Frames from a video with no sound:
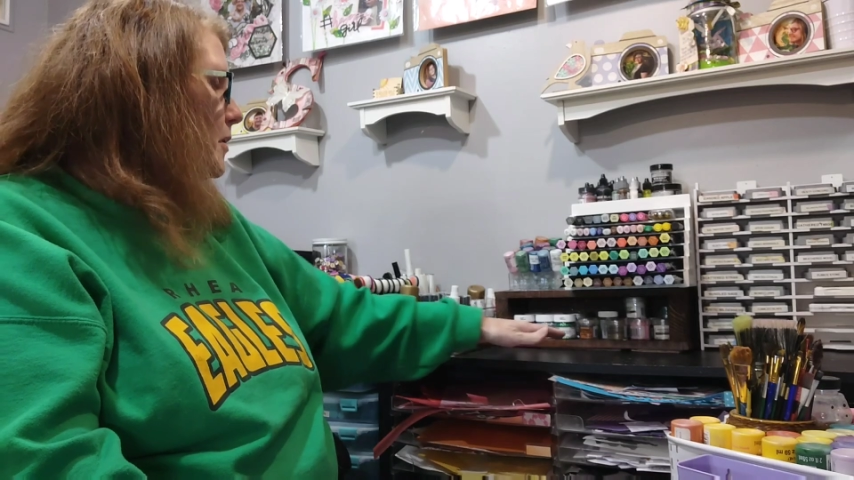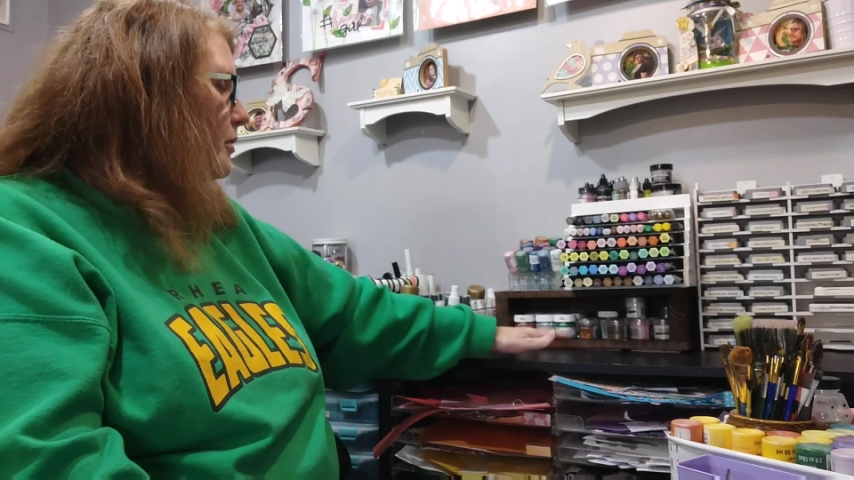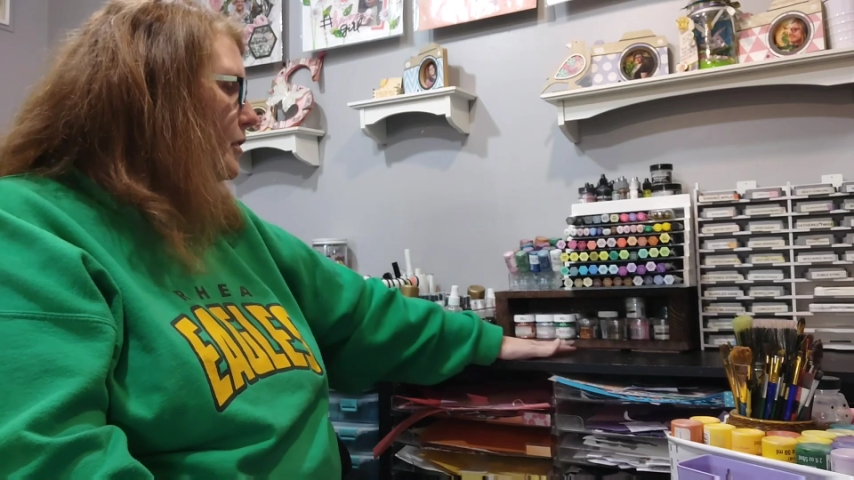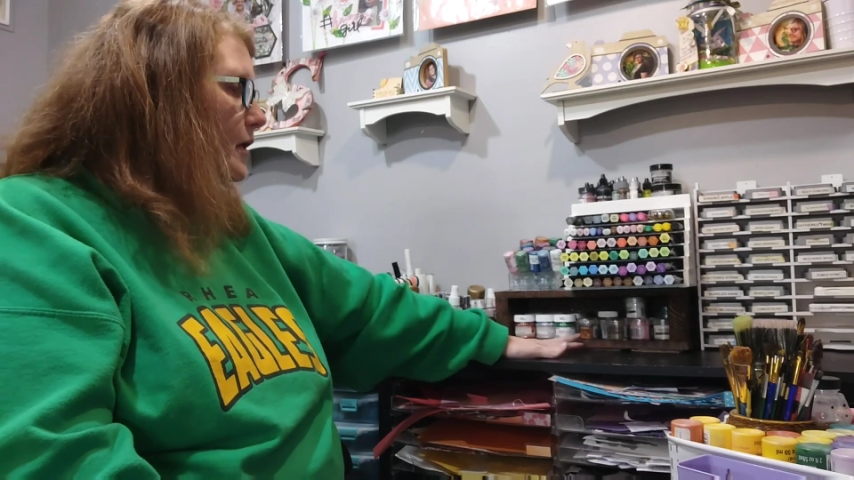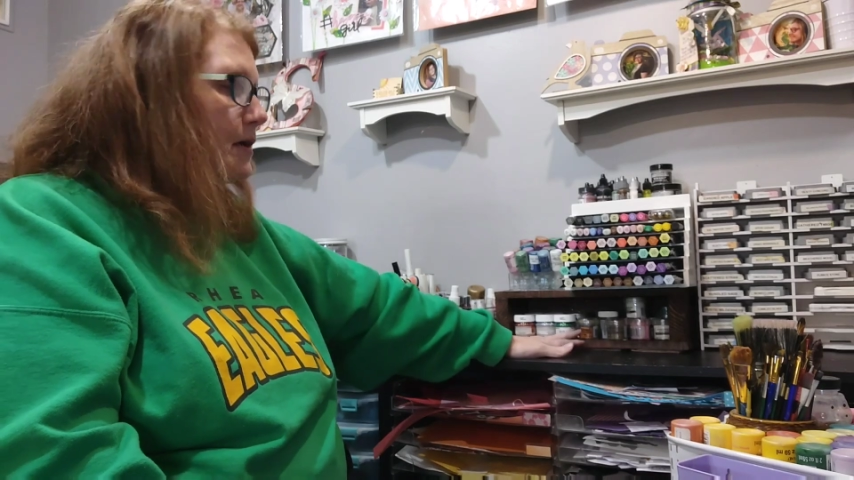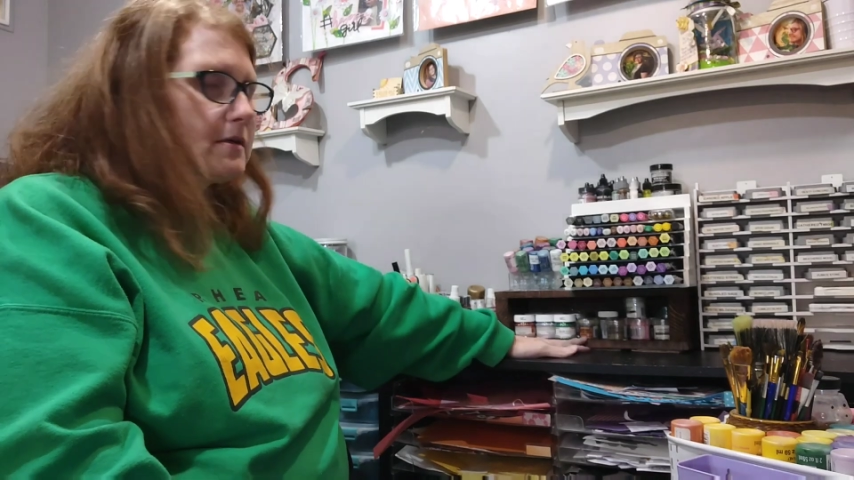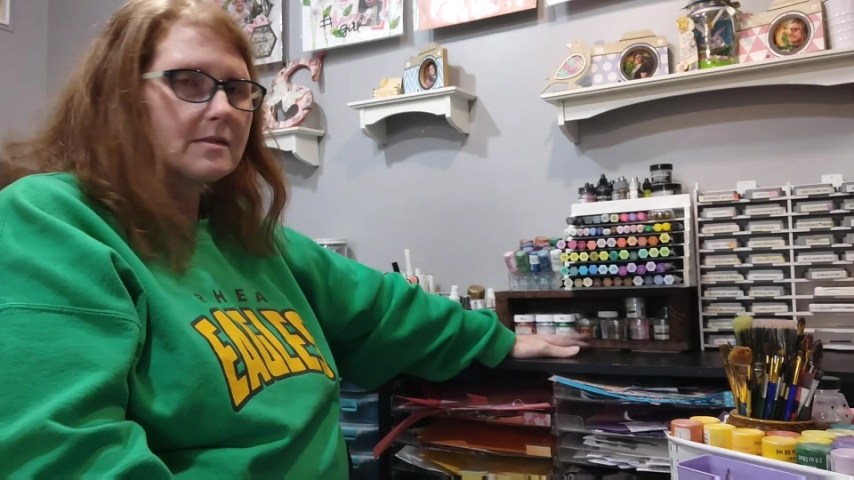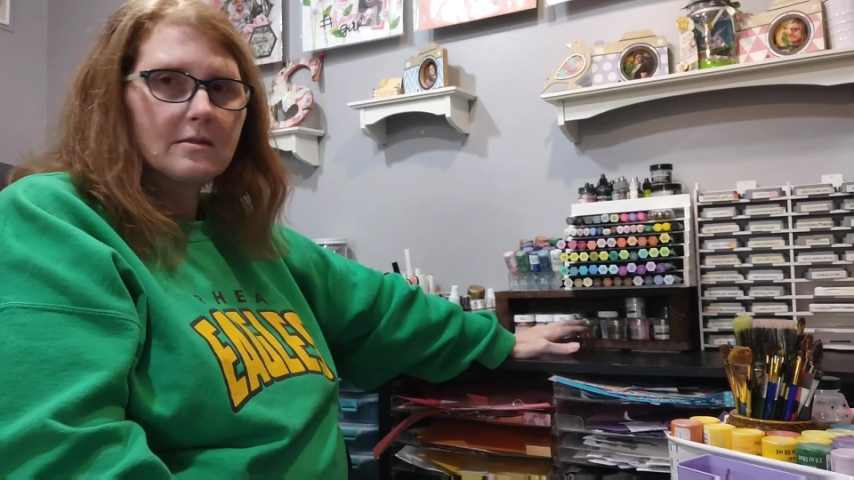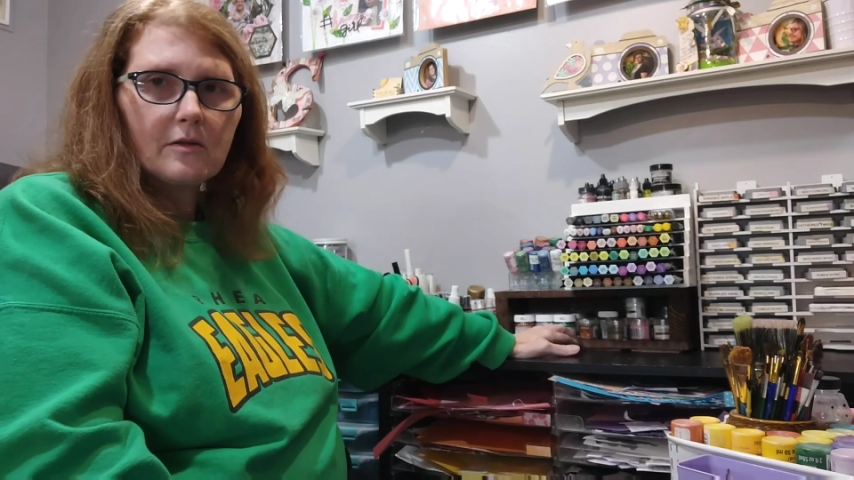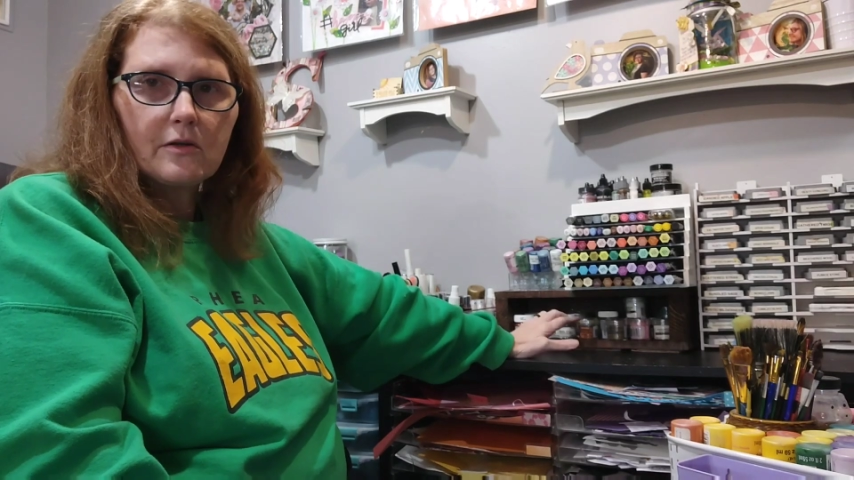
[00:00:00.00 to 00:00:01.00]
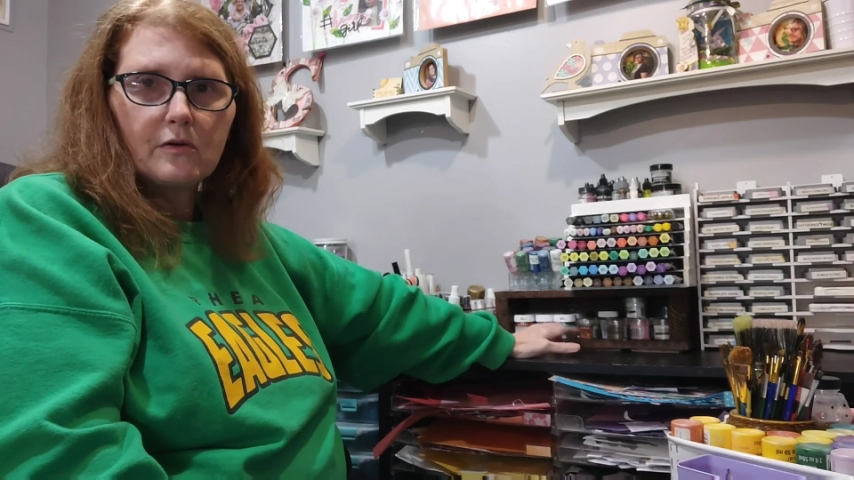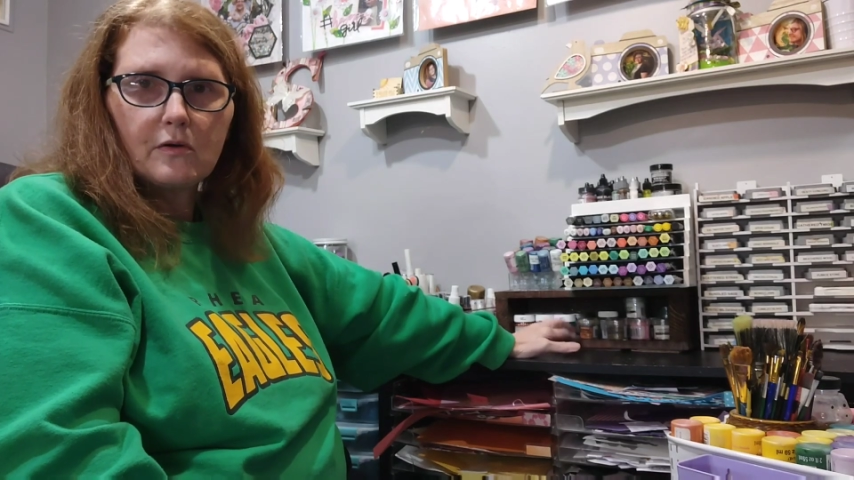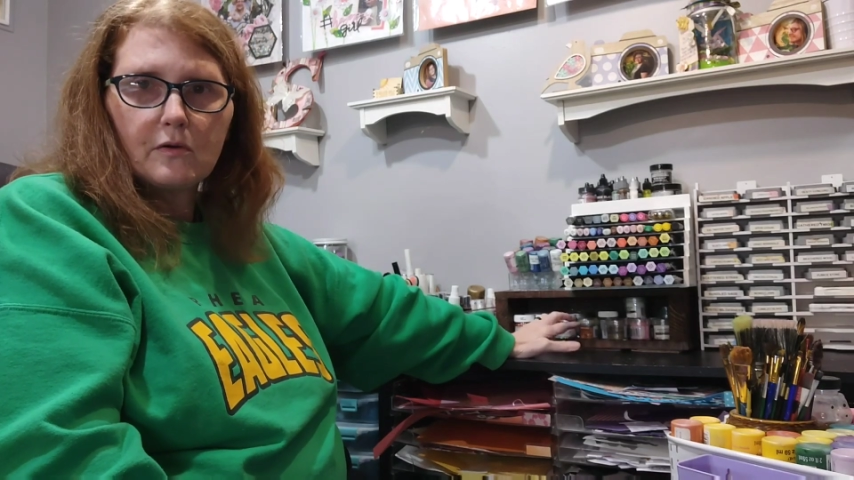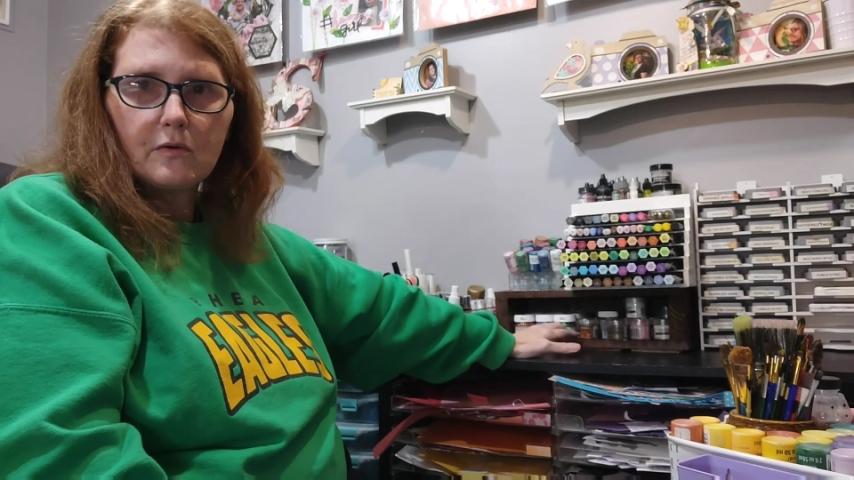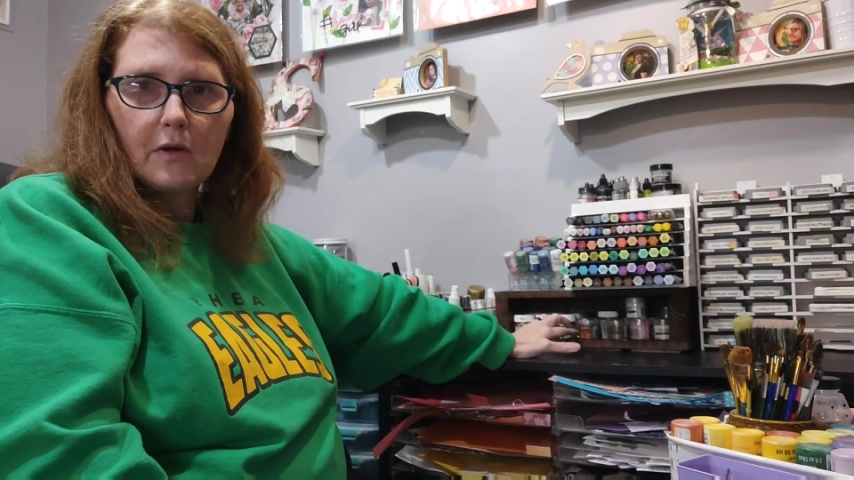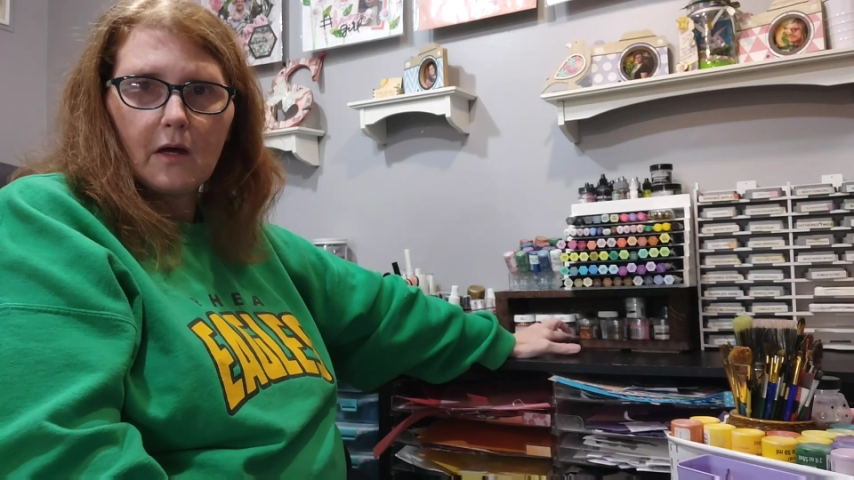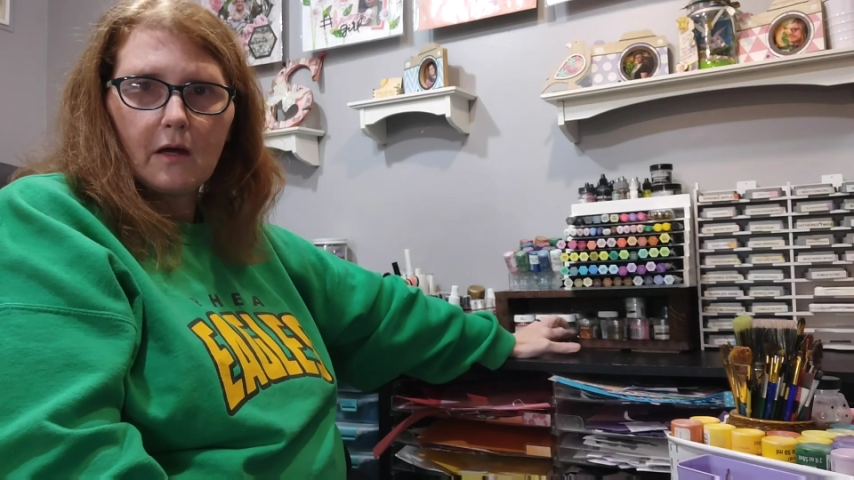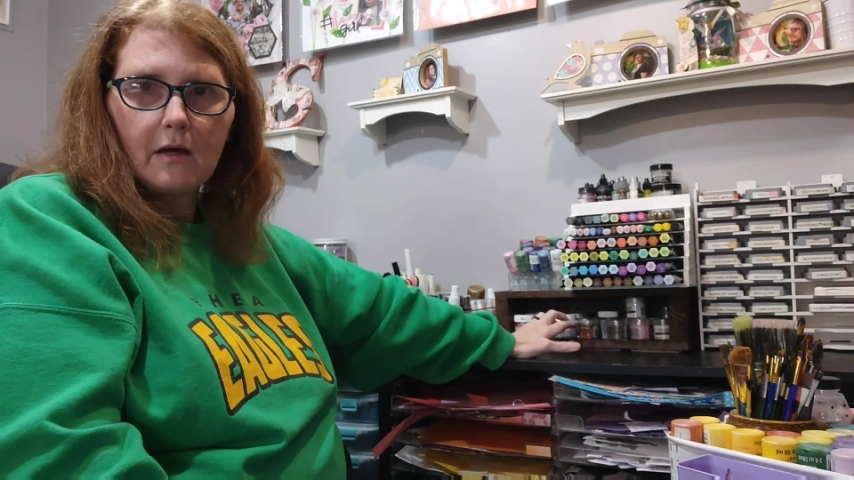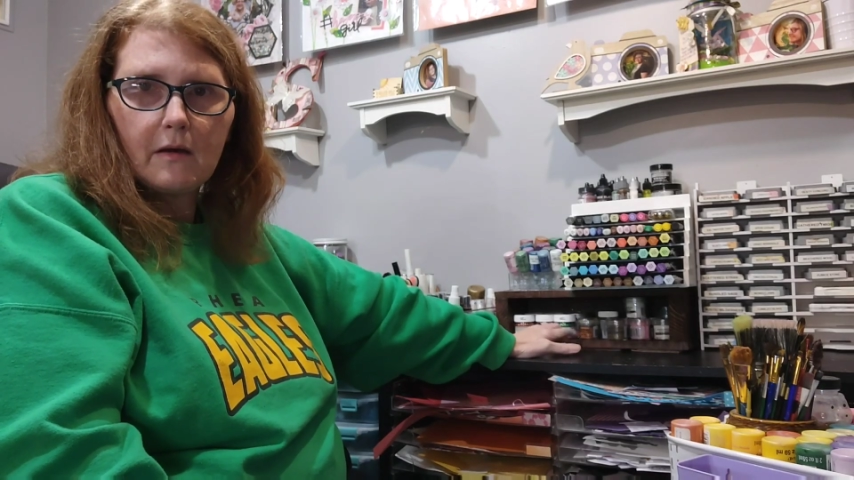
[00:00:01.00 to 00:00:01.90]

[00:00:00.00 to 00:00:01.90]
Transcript: This little